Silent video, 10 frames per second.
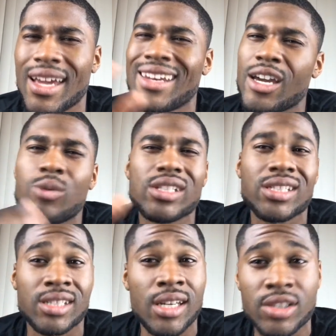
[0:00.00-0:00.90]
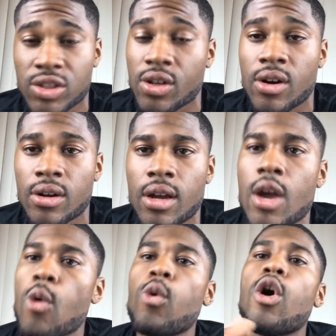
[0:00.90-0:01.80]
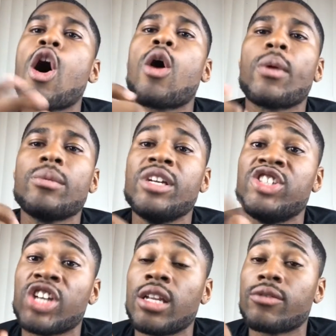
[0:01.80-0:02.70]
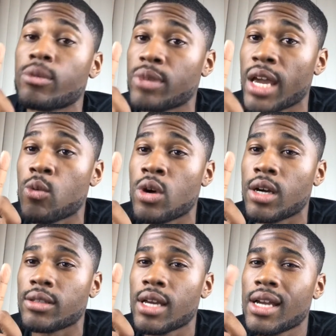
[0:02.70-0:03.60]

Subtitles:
And then when the season starts, we'll already be gelling from day one.